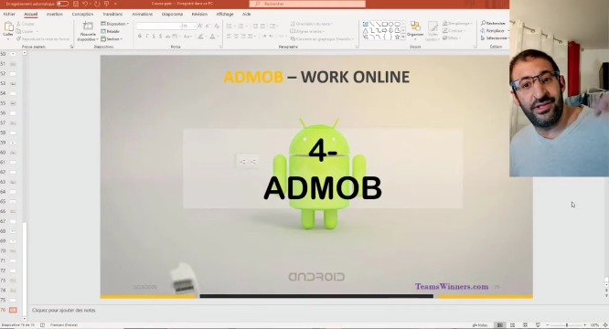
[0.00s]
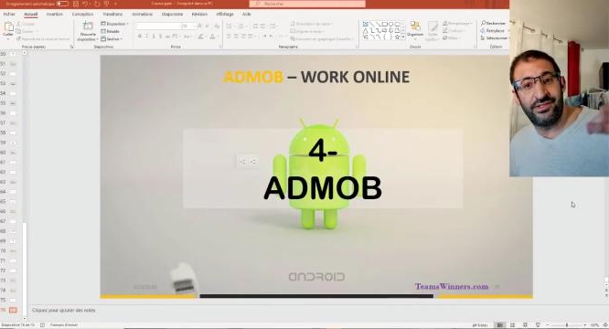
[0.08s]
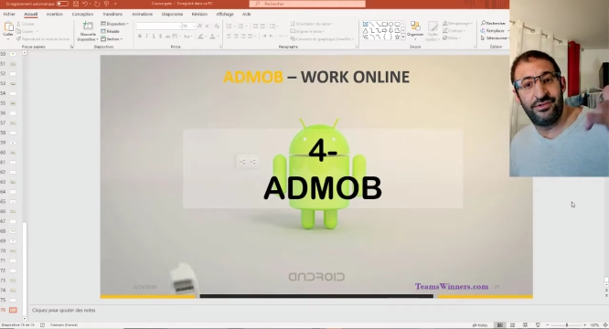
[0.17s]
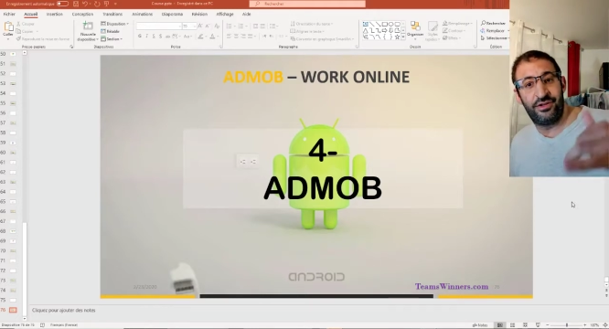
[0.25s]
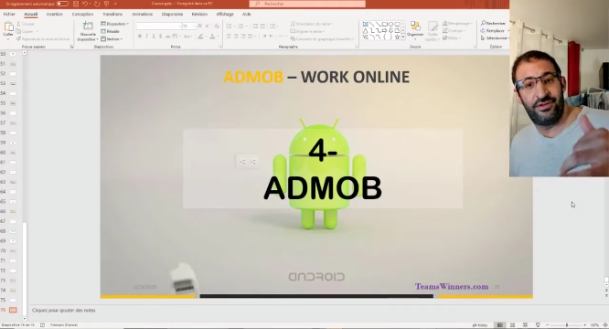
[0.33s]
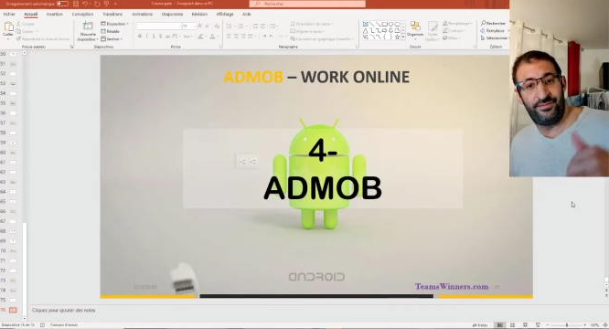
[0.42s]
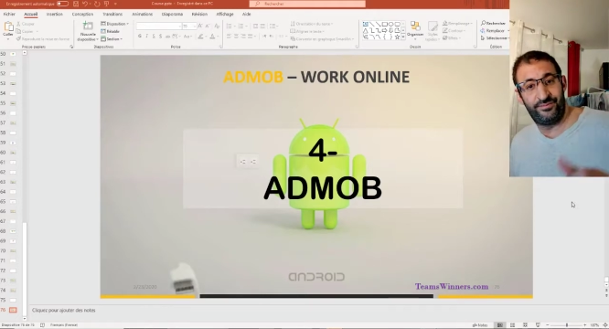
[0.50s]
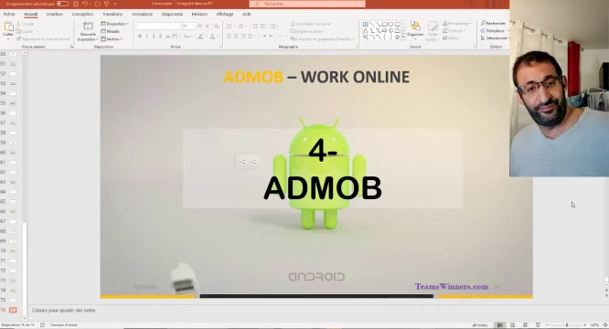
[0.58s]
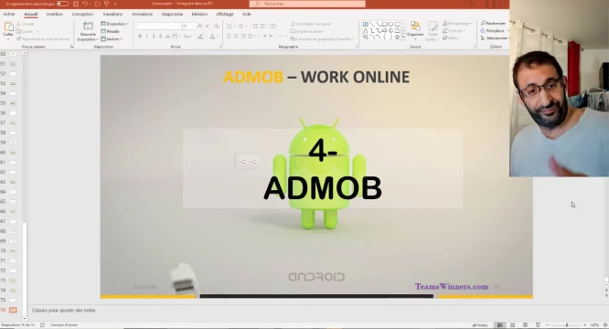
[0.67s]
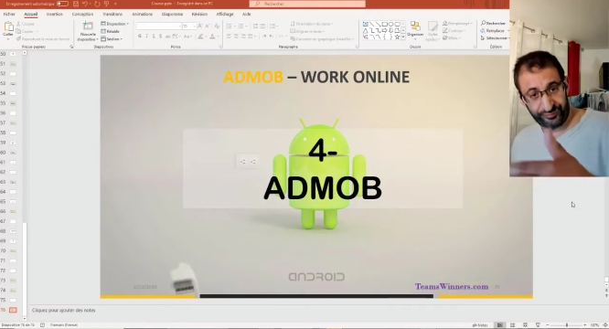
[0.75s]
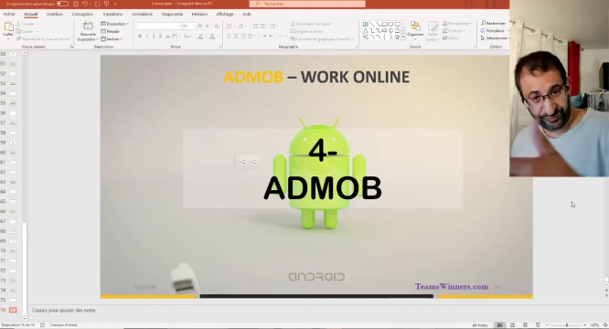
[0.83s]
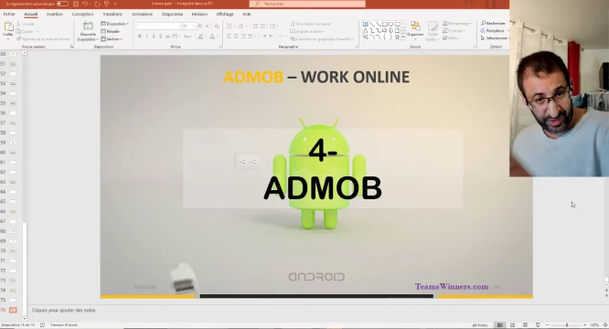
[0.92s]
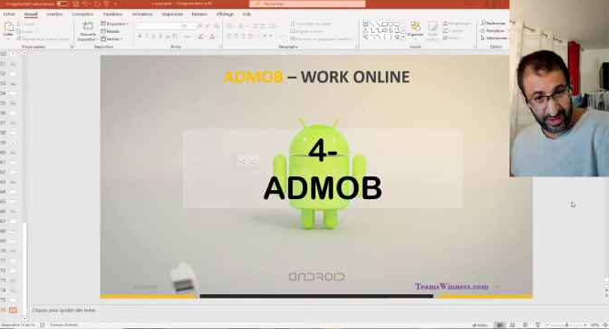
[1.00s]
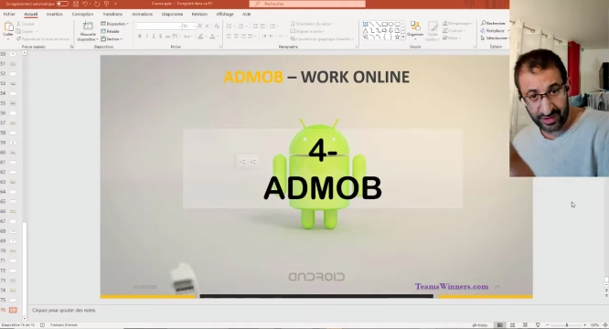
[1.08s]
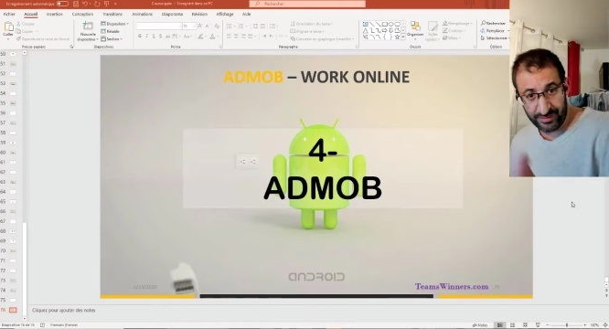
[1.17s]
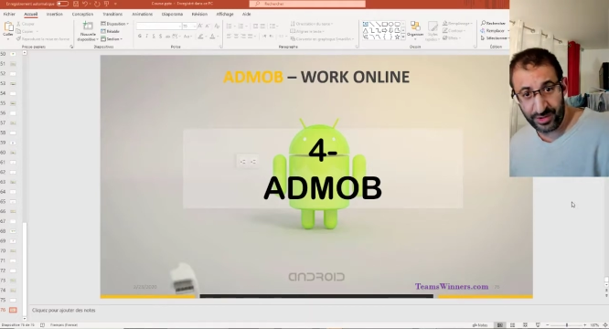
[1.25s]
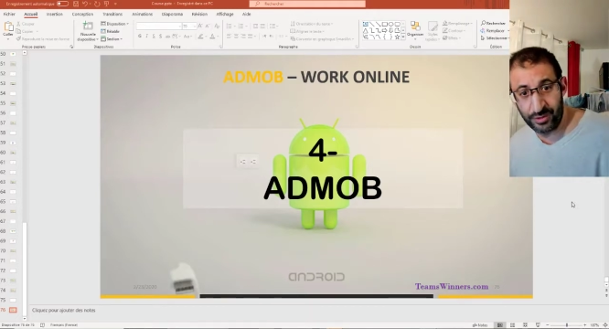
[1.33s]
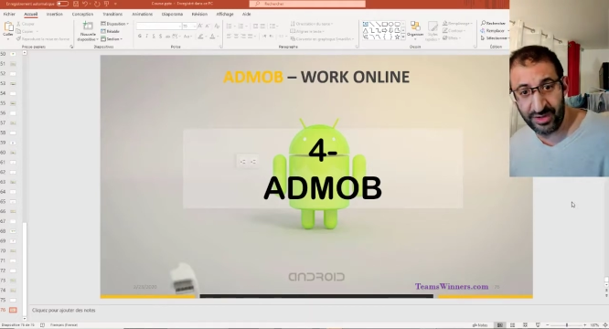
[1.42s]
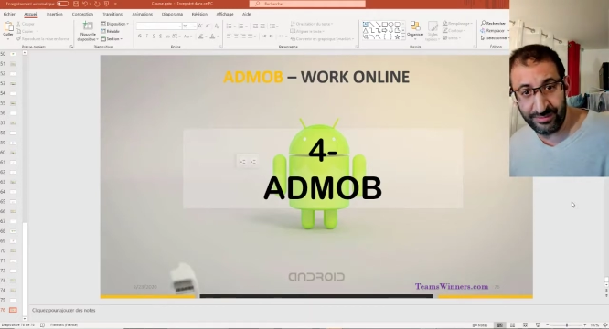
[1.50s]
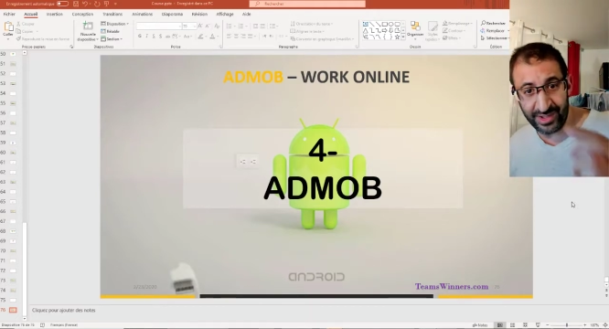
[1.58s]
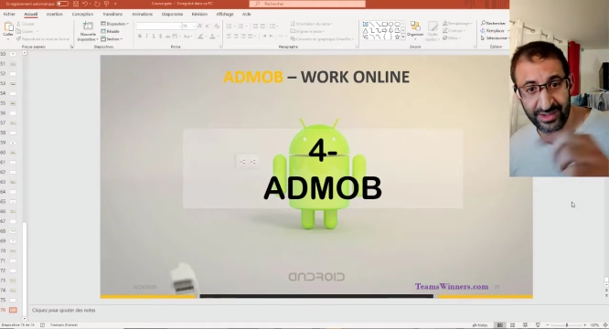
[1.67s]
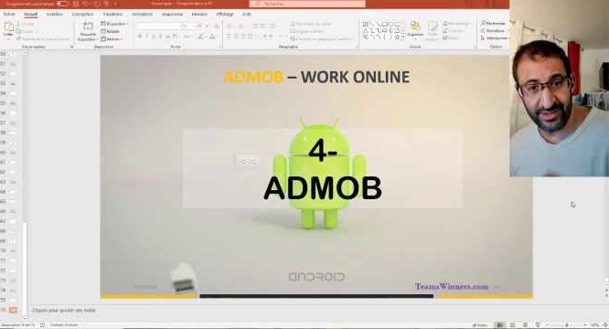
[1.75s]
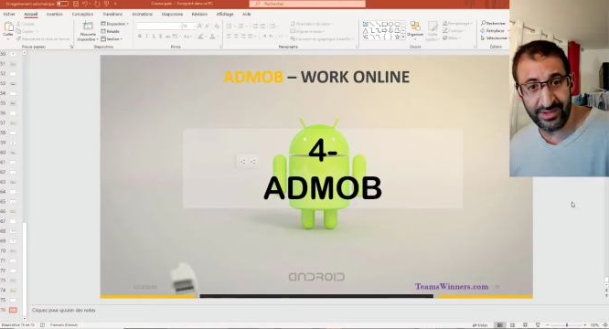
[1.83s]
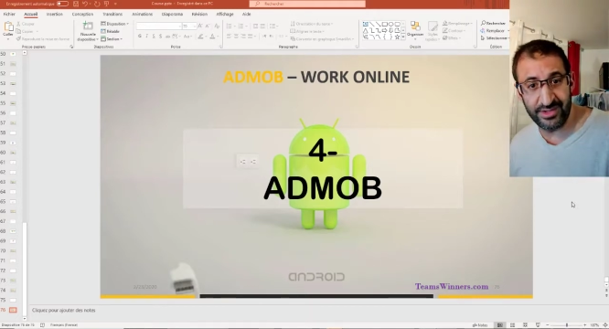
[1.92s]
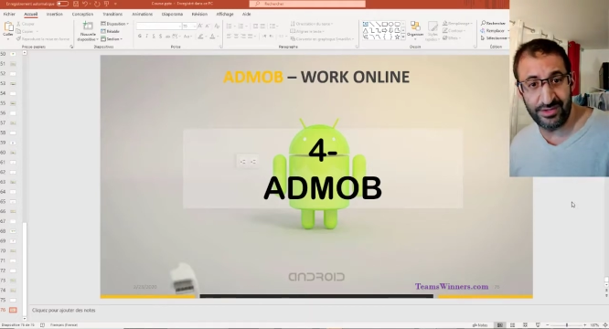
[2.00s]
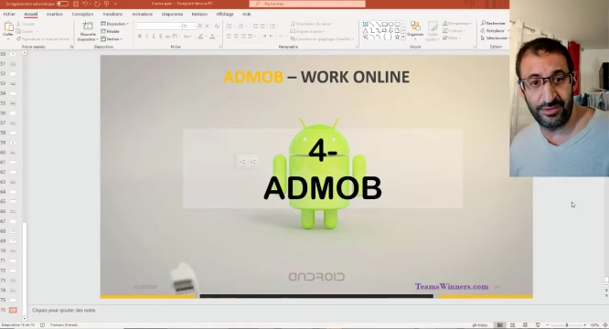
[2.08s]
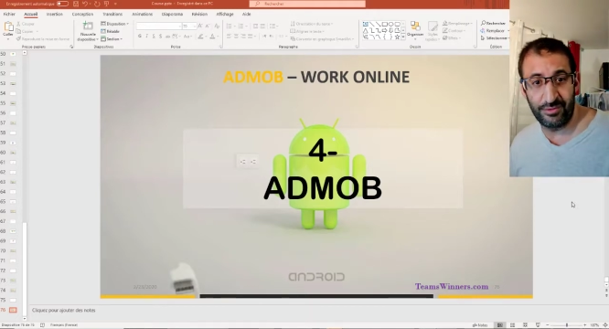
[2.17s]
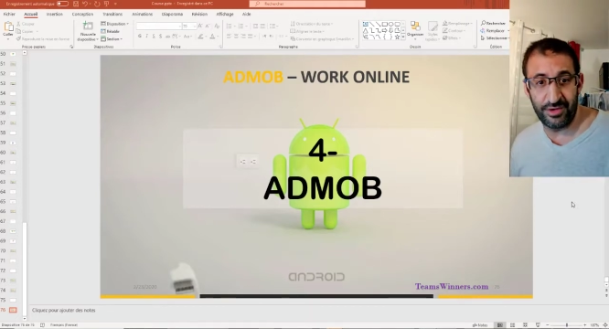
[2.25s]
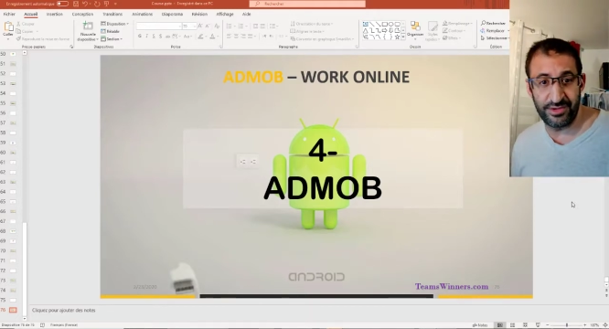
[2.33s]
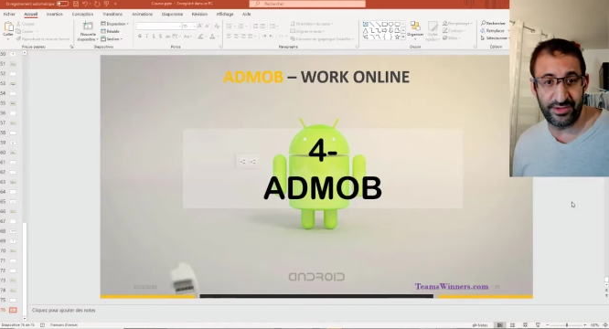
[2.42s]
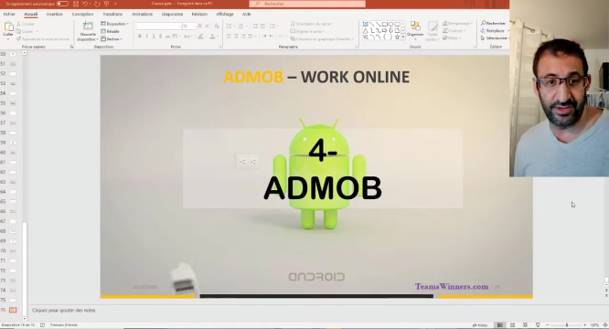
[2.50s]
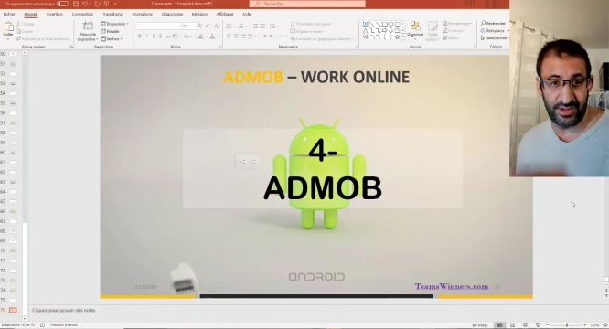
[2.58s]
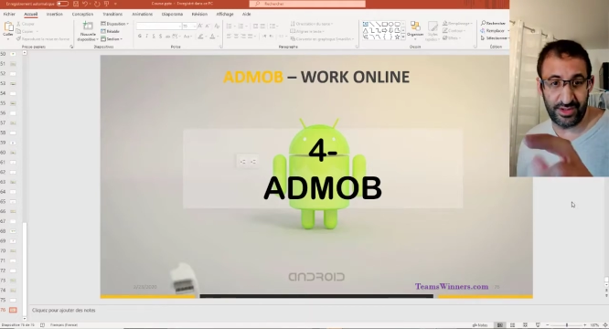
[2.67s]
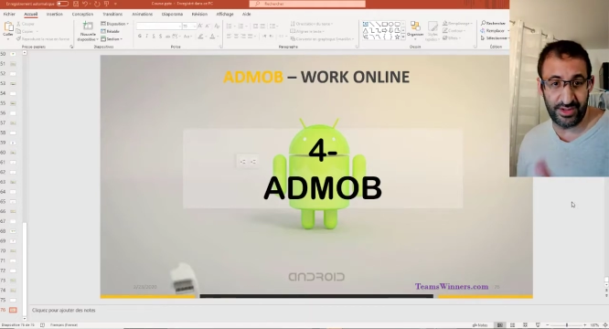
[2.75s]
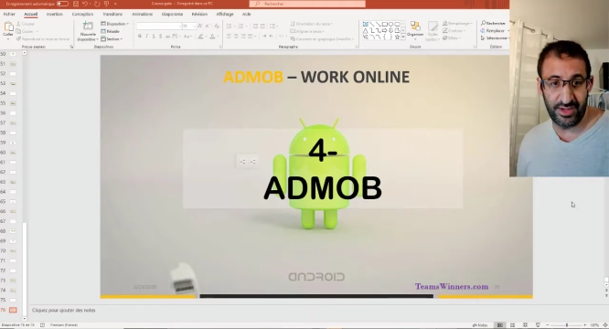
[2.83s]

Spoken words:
it is not owned by Google, but it was